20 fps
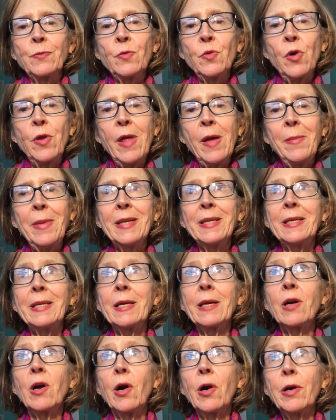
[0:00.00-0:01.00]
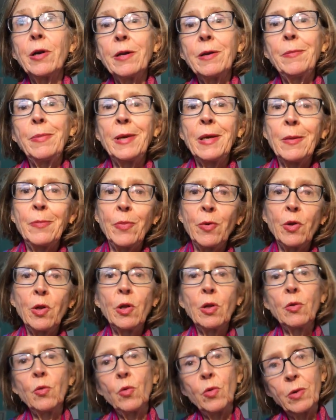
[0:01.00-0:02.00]
Well, that meant he guarded
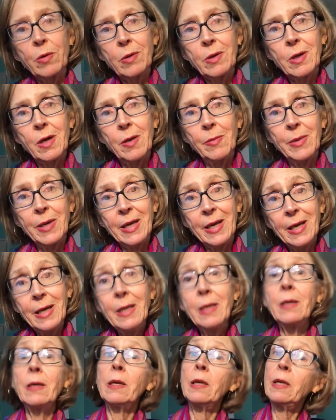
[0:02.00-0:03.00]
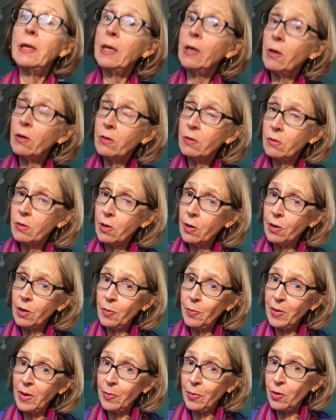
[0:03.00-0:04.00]
people coming in, and he also
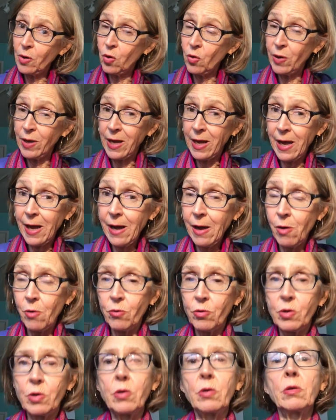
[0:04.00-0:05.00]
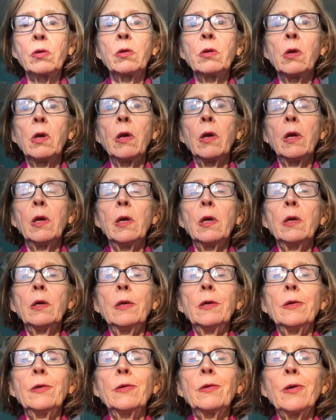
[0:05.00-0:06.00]
guarded people going out.
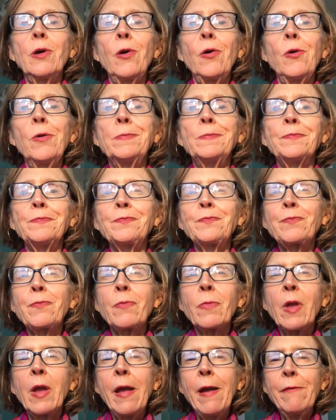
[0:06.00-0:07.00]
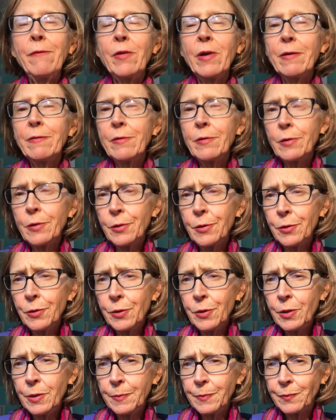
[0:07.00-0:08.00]
So have you ever
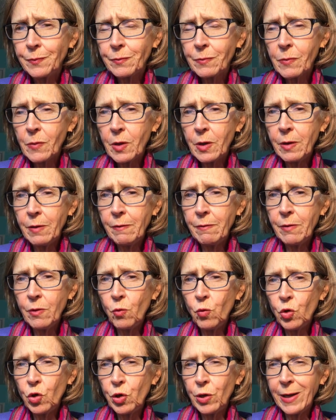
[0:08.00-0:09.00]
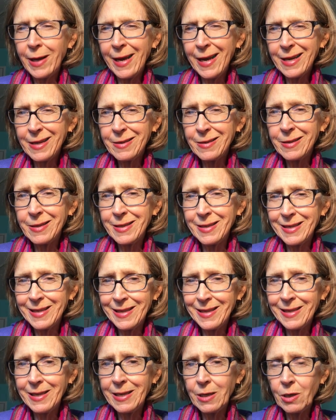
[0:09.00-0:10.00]
heard of the word exit? I
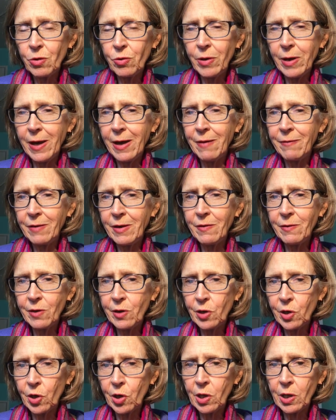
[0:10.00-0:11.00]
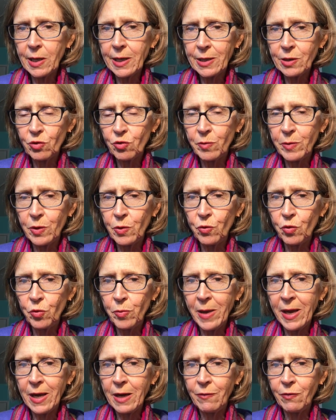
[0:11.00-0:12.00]
think you have. Even in our classroom in
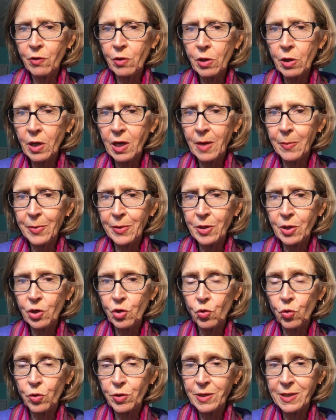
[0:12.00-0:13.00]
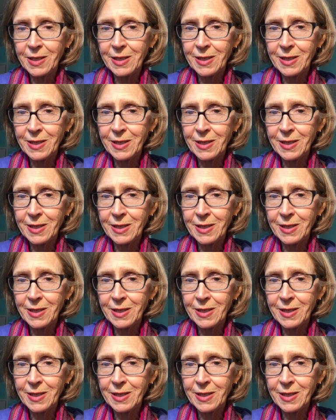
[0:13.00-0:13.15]
room 8, if you look up at the doors